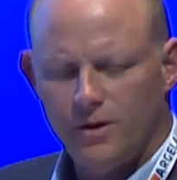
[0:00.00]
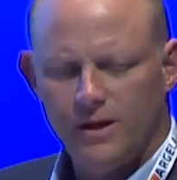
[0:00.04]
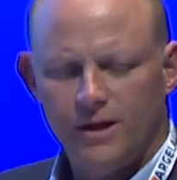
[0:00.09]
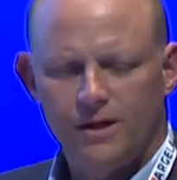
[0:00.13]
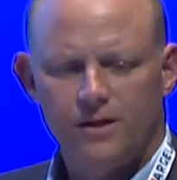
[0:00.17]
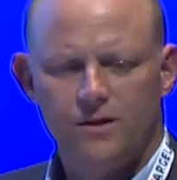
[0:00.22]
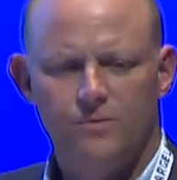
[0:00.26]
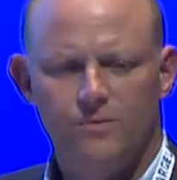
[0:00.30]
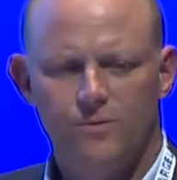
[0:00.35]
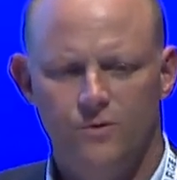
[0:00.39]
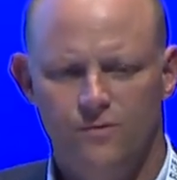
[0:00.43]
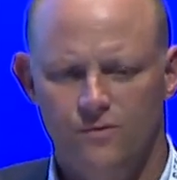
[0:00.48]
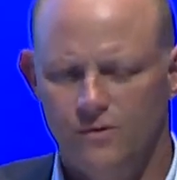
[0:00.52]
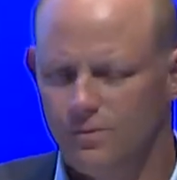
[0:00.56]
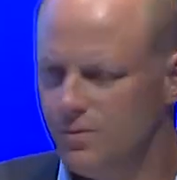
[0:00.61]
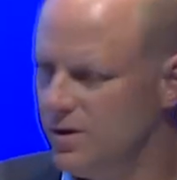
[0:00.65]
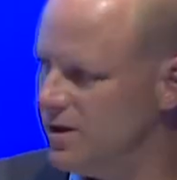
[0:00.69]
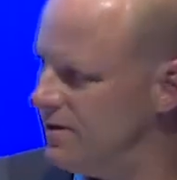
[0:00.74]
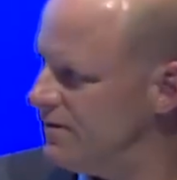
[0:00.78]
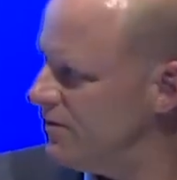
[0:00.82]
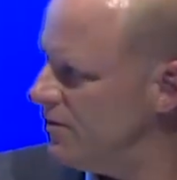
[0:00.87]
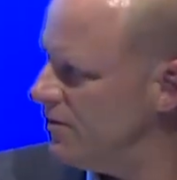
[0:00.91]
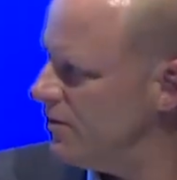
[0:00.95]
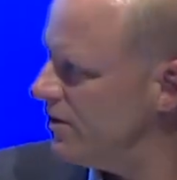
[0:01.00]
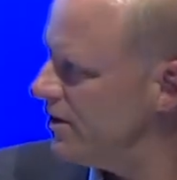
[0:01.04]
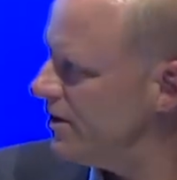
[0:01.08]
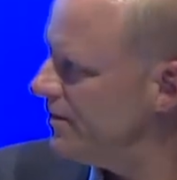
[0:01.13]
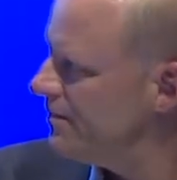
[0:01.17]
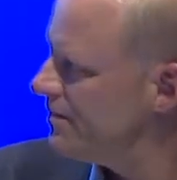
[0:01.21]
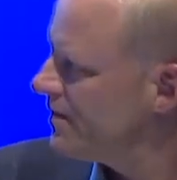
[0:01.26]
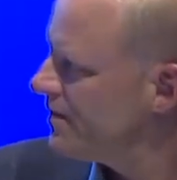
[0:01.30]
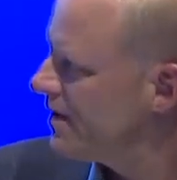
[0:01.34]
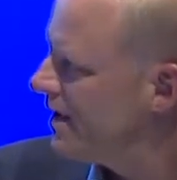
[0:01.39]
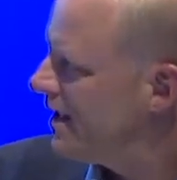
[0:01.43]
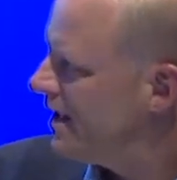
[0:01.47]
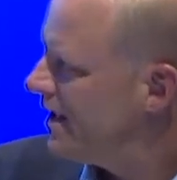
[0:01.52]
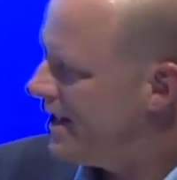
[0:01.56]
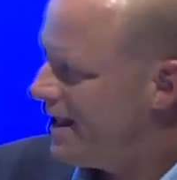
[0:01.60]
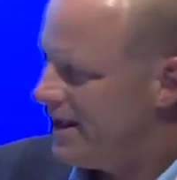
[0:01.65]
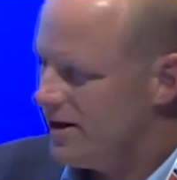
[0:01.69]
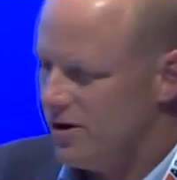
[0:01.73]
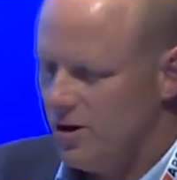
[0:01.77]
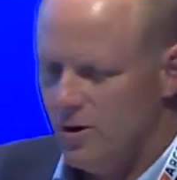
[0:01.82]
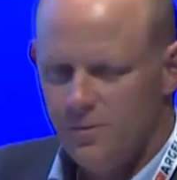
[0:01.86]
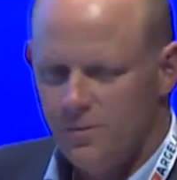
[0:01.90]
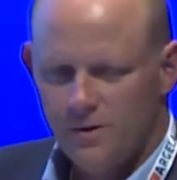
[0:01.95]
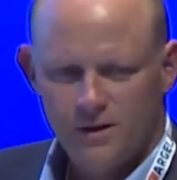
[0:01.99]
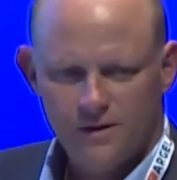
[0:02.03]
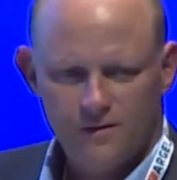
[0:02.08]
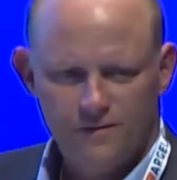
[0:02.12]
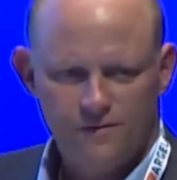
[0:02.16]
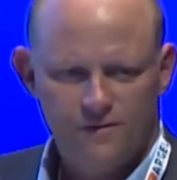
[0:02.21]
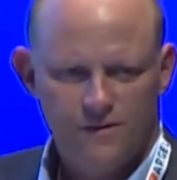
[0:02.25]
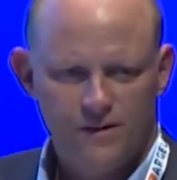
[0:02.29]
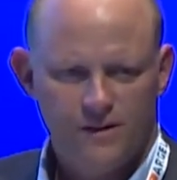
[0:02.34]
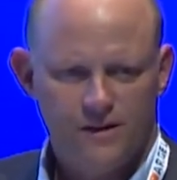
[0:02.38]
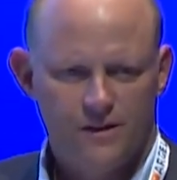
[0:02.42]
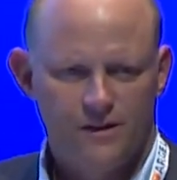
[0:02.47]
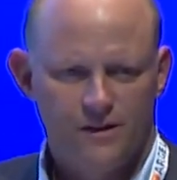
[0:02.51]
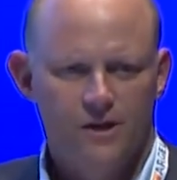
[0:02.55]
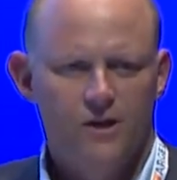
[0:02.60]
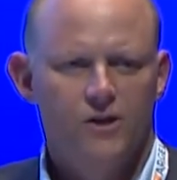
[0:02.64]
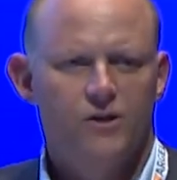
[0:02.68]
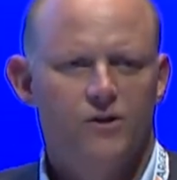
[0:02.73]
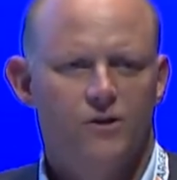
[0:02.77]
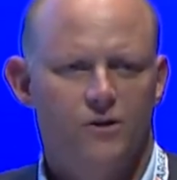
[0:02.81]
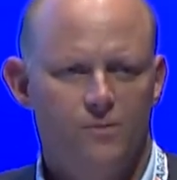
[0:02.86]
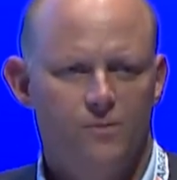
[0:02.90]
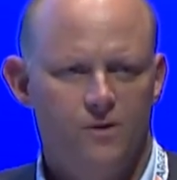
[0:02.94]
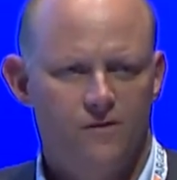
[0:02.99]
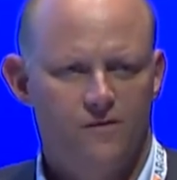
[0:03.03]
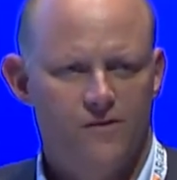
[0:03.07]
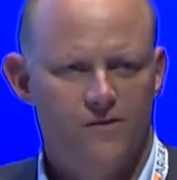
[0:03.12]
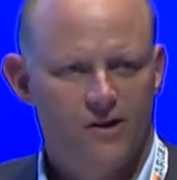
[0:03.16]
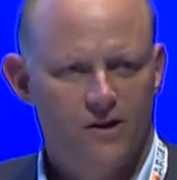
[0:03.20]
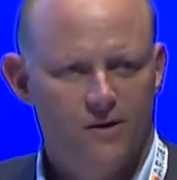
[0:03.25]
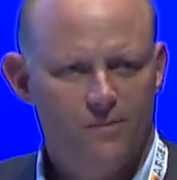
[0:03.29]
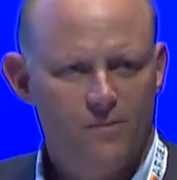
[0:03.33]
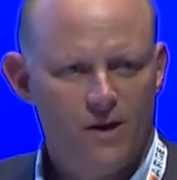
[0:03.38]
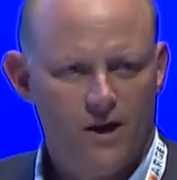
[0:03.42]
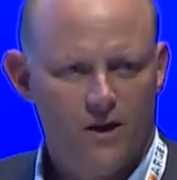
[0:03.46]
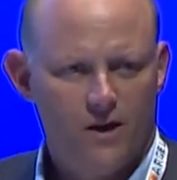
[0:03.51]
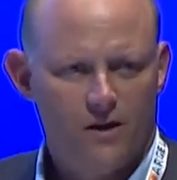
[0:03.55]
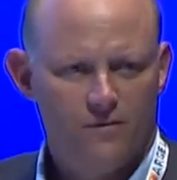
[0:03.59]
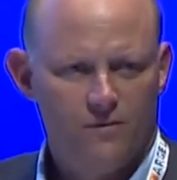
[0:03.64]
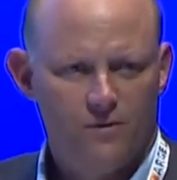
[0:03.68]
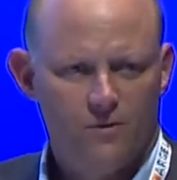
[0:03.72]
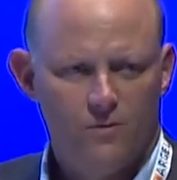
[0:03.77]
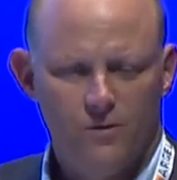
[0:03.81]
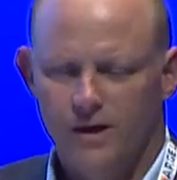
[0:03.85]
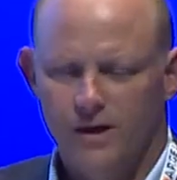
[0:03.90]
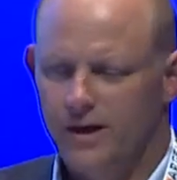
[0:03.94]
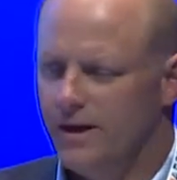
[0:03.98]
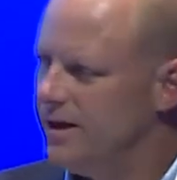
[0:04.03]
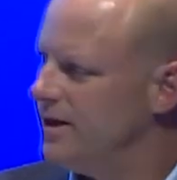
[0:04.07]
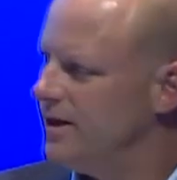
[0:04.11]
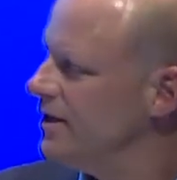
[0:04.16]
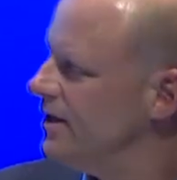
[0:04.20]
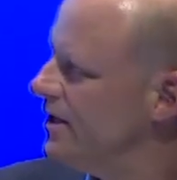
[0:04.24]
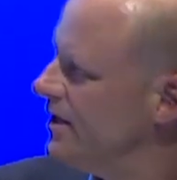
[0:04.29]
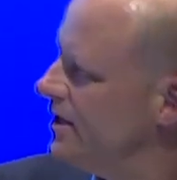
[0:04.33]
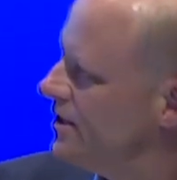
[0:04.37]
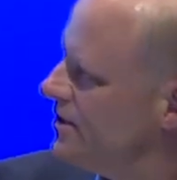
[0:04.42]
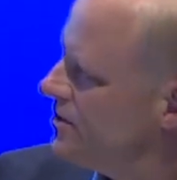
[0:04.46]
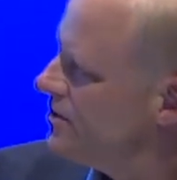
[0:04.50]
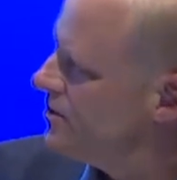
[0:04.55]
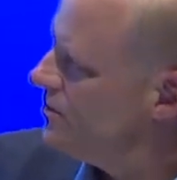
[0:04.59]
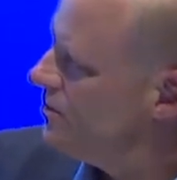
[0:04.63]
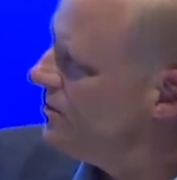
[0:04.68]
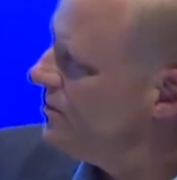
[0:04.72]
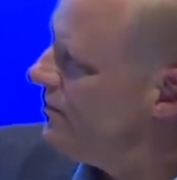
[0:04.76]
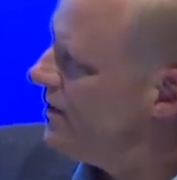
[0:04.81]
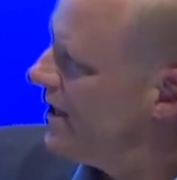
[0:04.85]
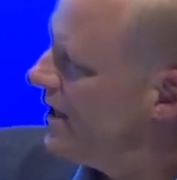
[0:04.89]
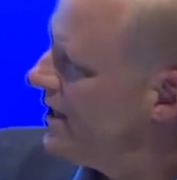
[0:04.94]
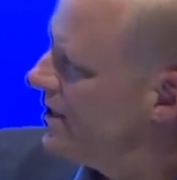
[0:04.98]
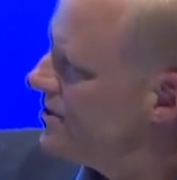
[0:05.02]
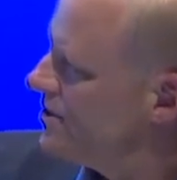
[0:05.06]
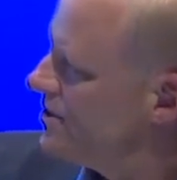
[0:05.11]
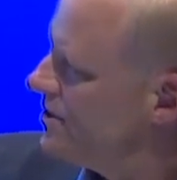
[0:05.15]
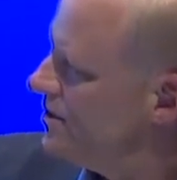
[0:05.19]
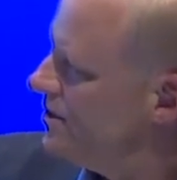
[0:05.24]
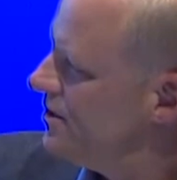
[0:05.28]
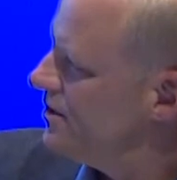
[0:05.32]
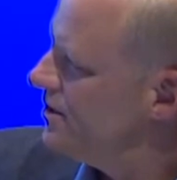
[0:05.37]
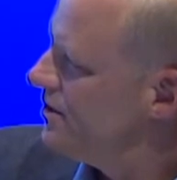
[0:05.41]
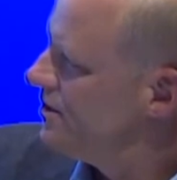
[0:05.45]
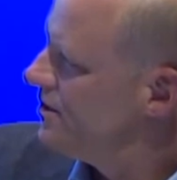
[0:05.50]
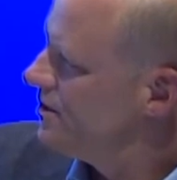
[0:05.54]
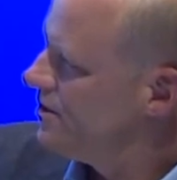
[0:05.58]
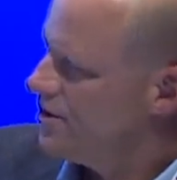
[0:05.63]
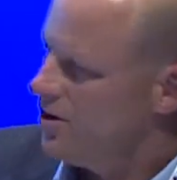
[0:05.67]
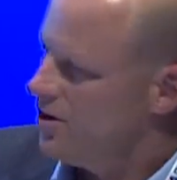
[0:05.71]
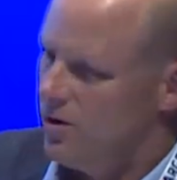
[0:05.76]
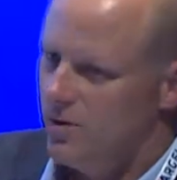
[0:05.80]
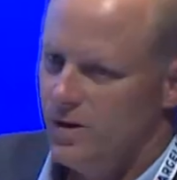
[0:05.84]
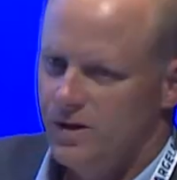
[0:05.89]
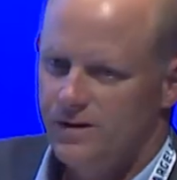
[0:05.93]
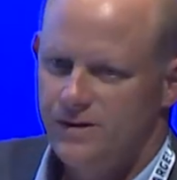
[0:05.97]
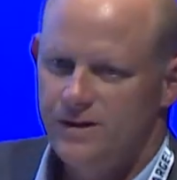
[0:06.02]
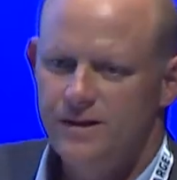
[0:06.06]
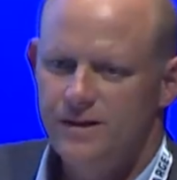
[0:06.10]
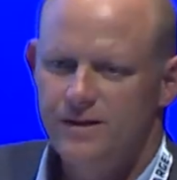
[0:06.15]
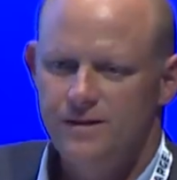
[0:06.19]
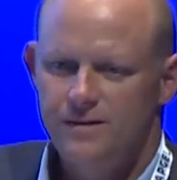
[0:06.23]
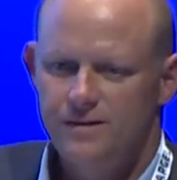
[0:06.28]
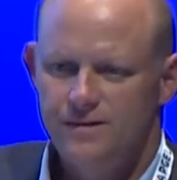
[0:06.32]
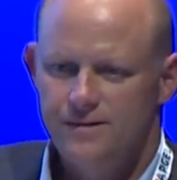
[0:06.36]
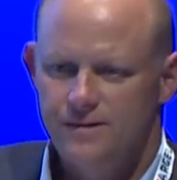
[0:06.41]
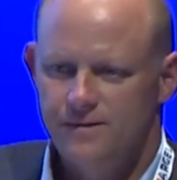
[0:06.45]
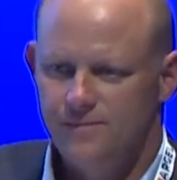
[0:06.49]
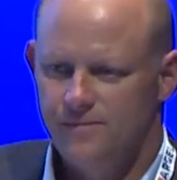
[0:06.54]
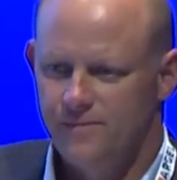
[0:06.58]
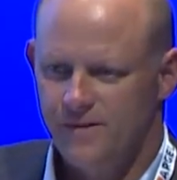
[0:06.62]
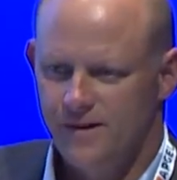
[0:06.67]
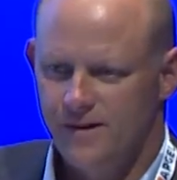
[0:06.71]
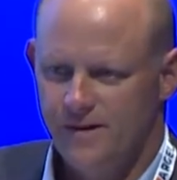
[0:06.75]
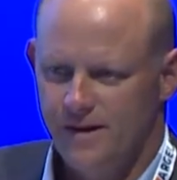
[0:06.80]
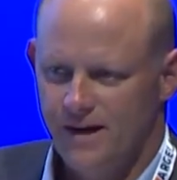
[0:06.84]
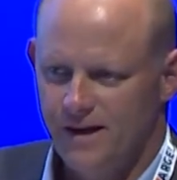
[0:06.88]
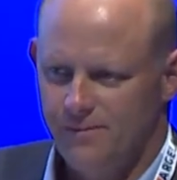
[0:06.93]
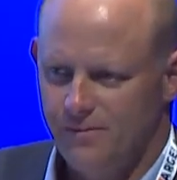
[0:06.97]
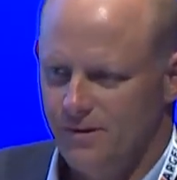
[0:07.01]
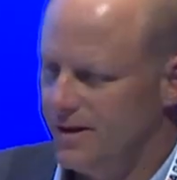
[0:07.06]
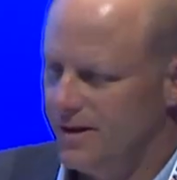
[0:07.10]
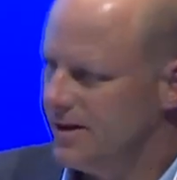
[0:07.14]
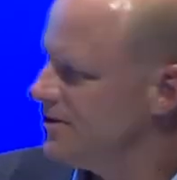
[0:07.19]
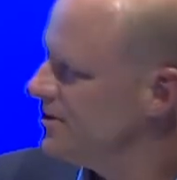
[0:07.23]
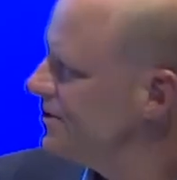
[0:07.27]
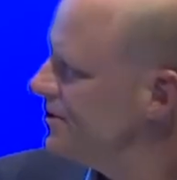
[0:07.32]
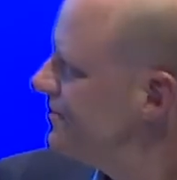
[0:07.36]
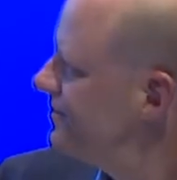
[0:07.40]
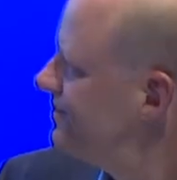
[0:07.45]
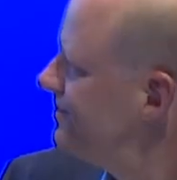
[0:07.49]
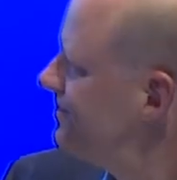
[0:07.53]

It could move to P4, and OpenConfig could be a very powerful way to manage the OLTs in the application.